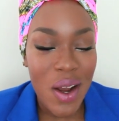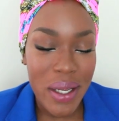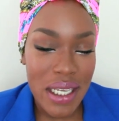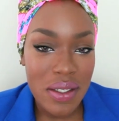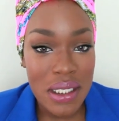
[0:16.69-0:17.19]

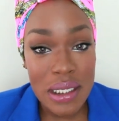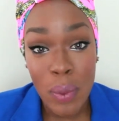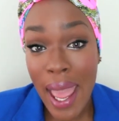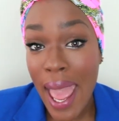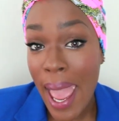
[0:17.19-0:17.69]
Okay, so this is
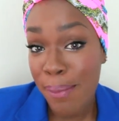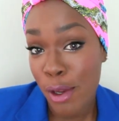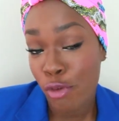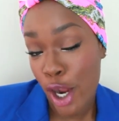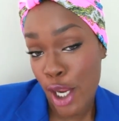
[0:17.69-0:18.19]
what
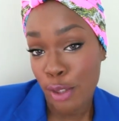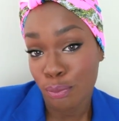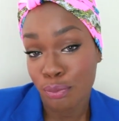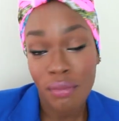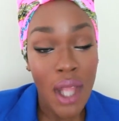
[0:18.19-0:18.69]
happened, right?
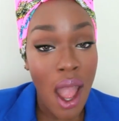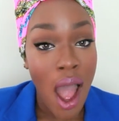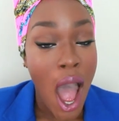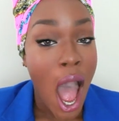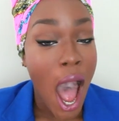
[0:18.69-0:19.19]

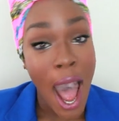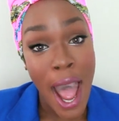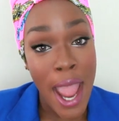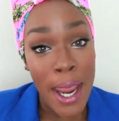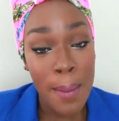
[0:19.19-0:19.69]

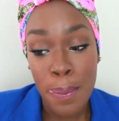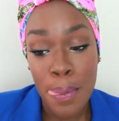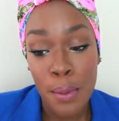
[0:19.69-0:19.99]
I